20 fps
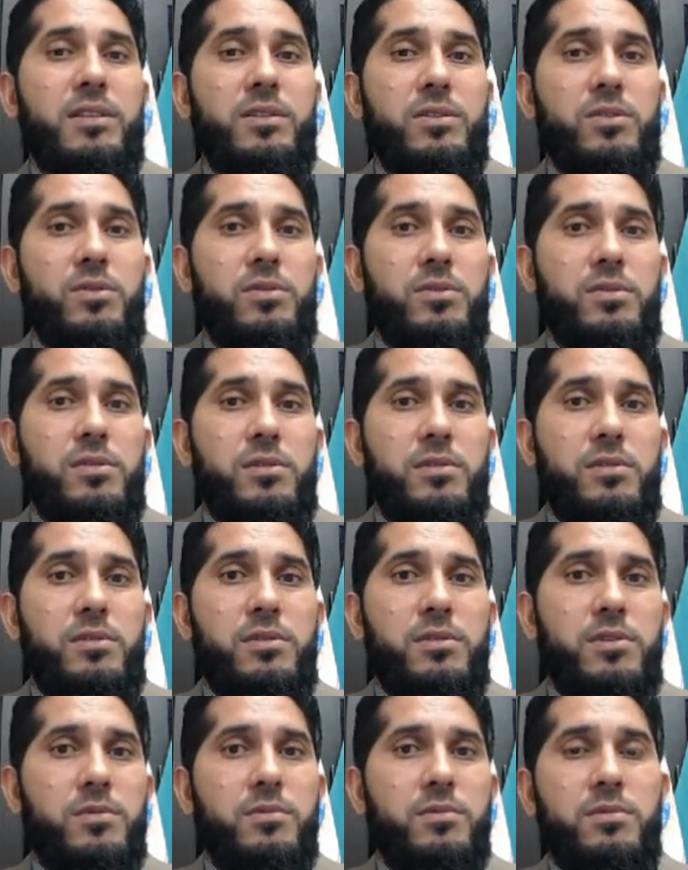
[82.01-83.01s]

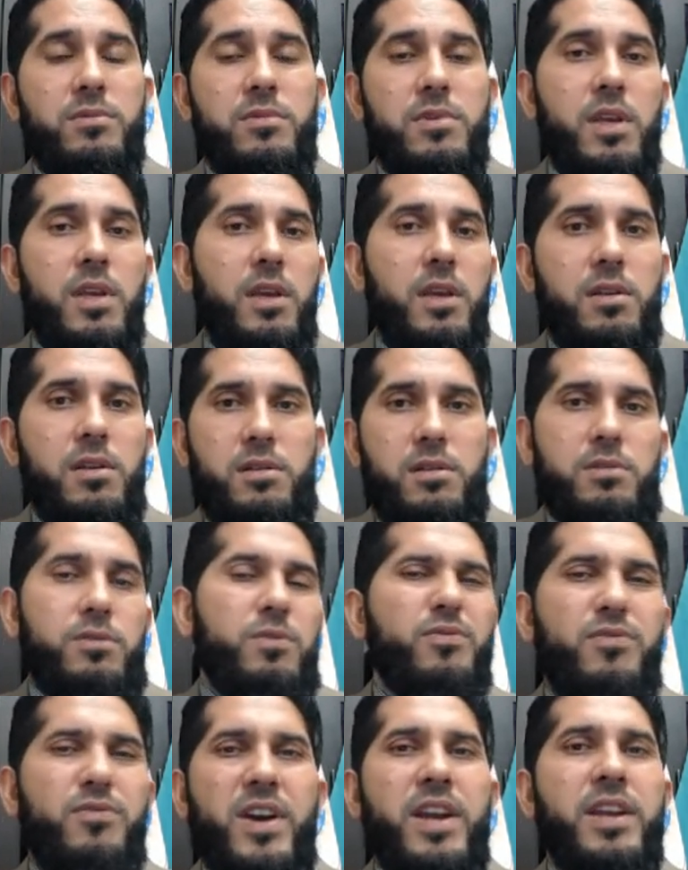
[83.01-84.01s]
to
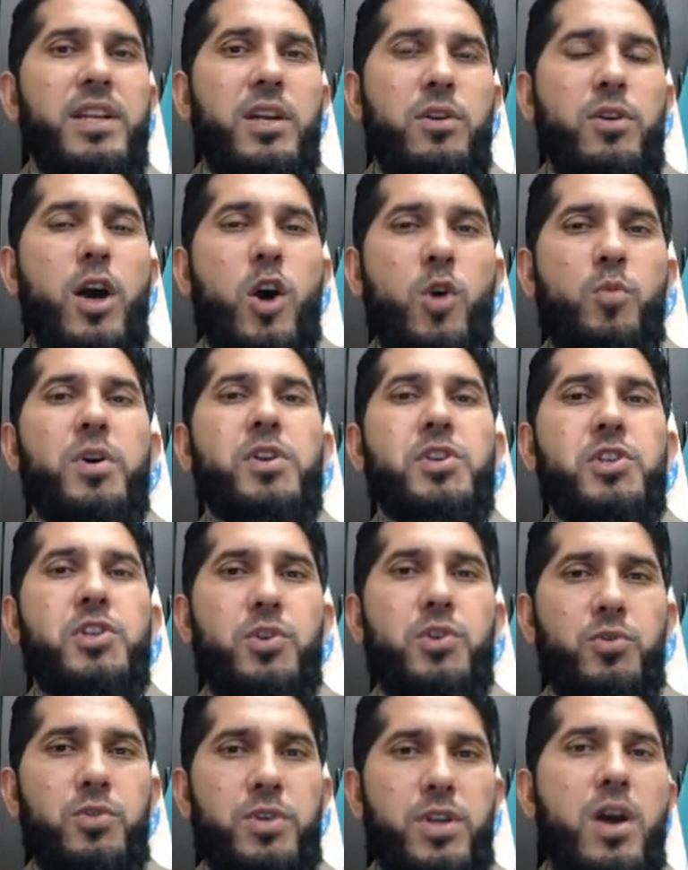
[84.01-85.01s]
find out how much
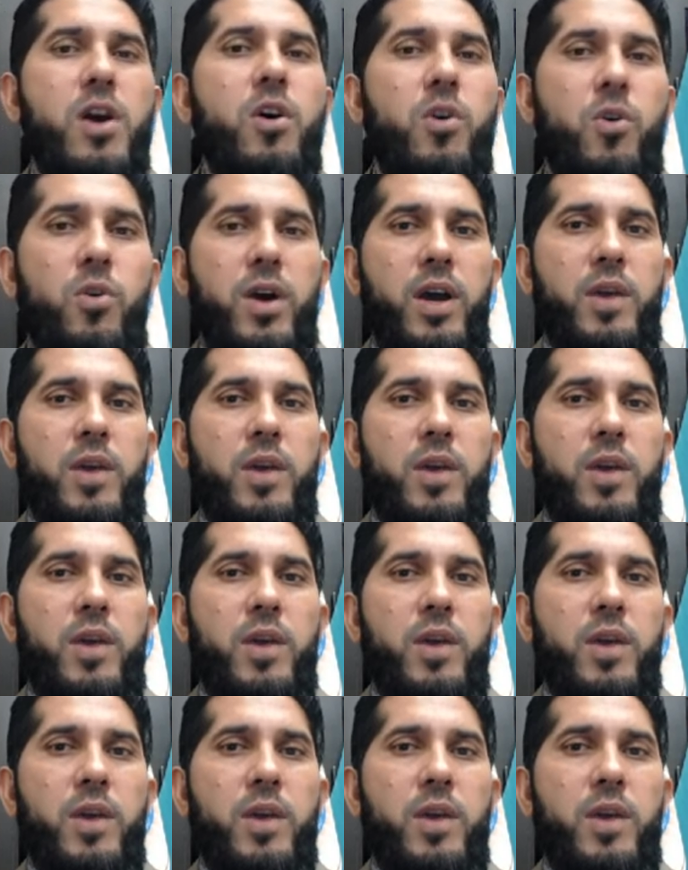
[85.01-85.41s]
you know.